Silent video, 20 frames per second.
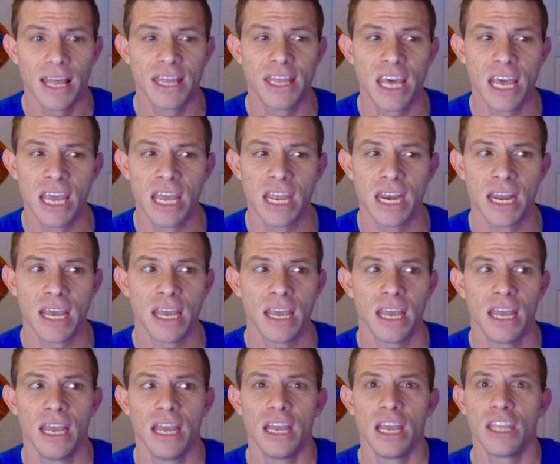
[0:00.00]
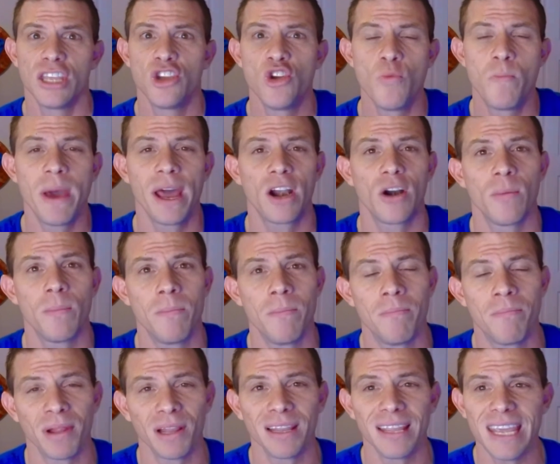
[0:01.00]
then you better
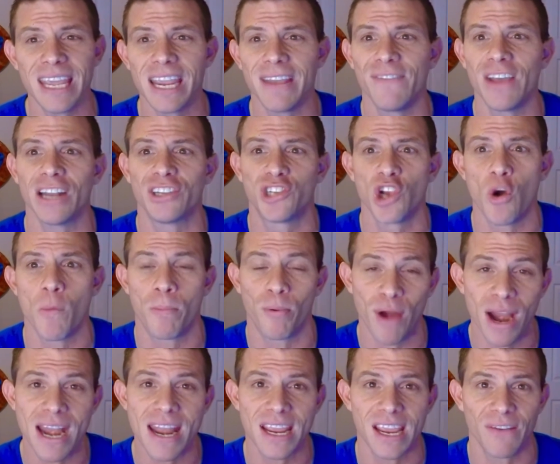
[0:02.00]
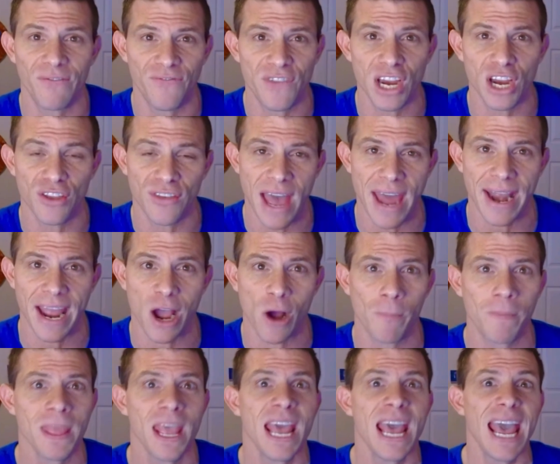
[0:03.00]
believe that Joe Brady could figure that
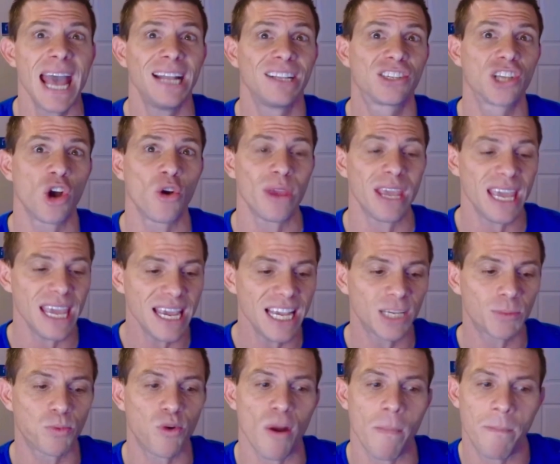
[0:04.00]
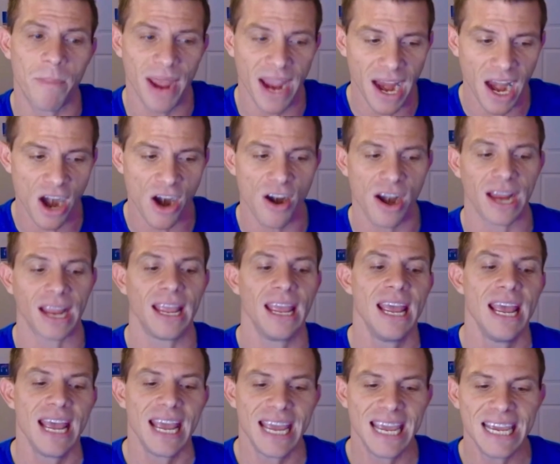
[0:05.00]
out. And so he's preparing,
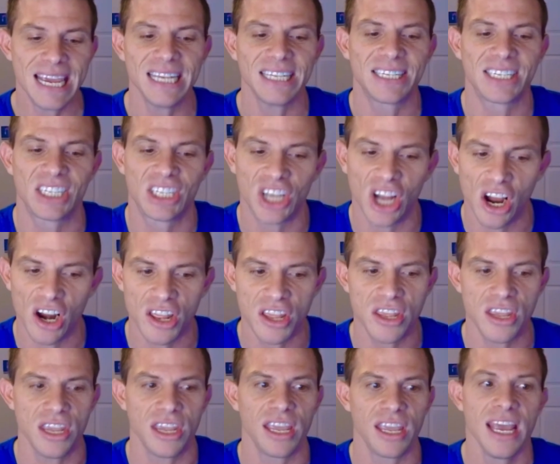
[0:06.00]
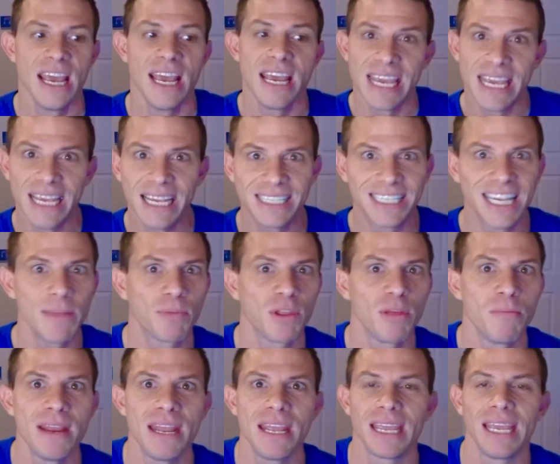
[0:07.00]
he's studying, he's
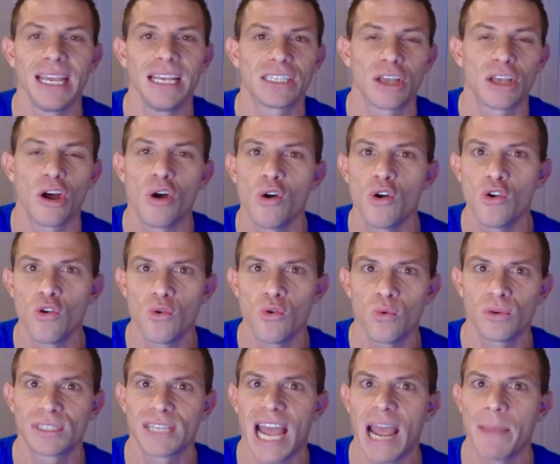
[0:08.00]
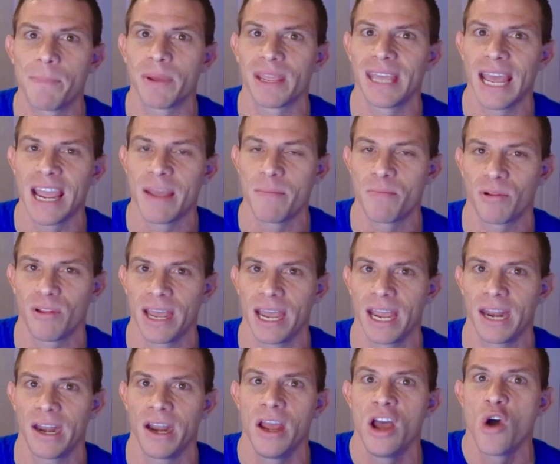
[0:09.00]
implementing his own type of game
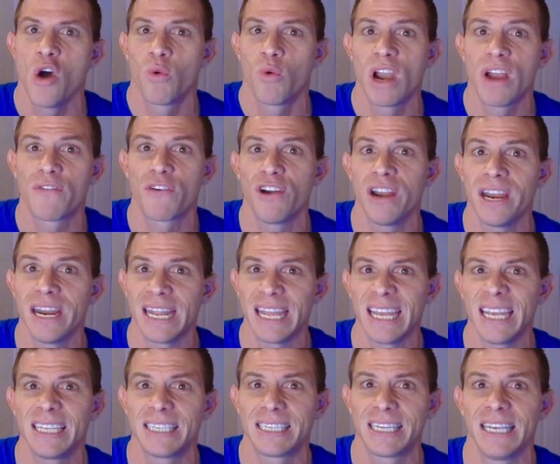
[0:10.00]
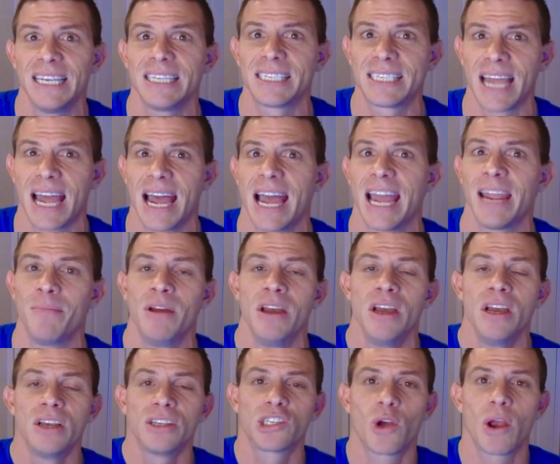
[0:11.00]
plan whenever it is his time.
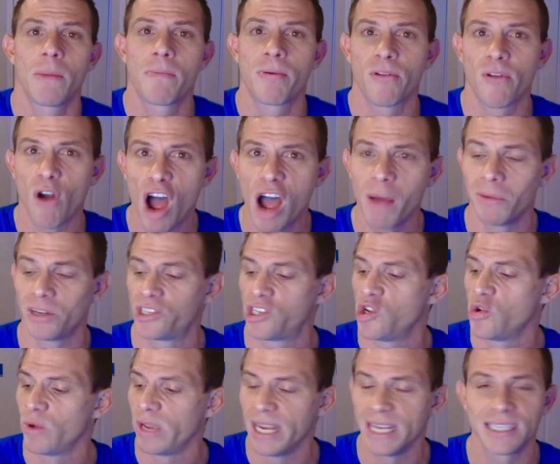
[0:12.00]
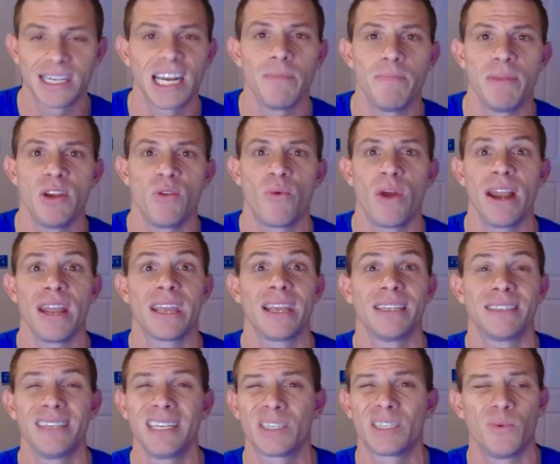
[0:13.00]
So I promise you he's going to be ready
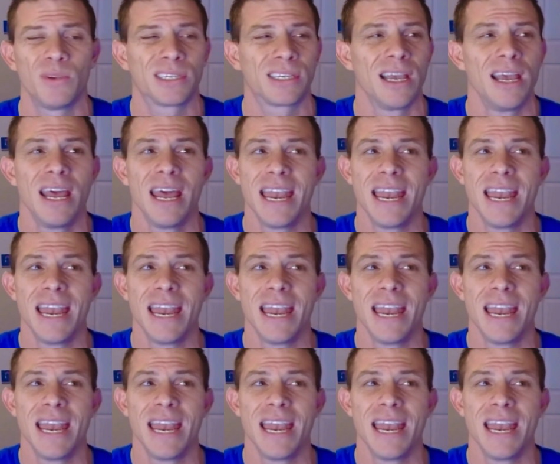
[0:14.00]
because this was